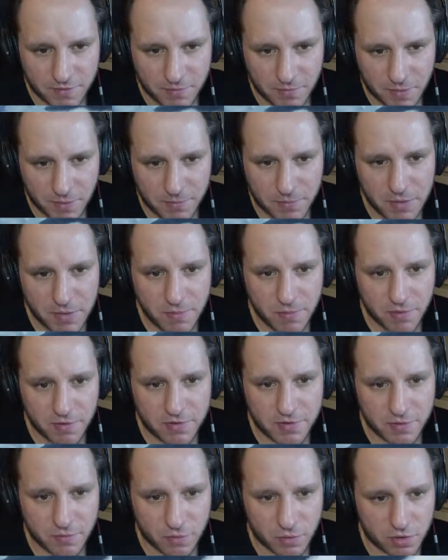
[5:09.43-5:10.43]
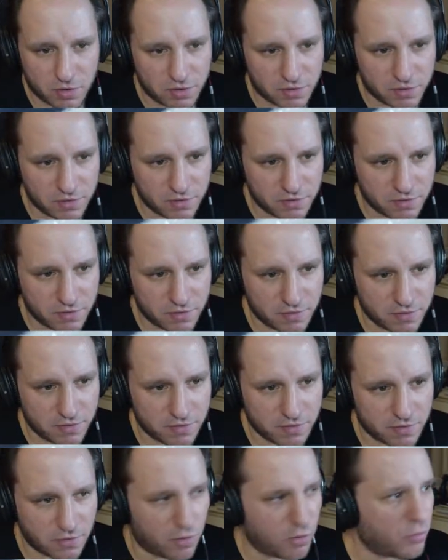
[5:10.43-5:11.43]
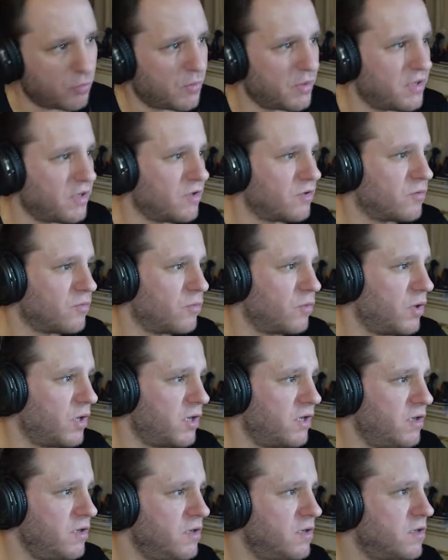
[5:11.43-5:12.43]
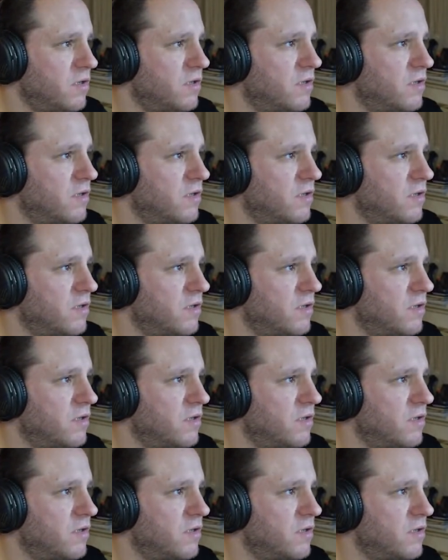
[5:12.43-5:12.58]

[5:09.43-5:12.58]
My people here were already on the way.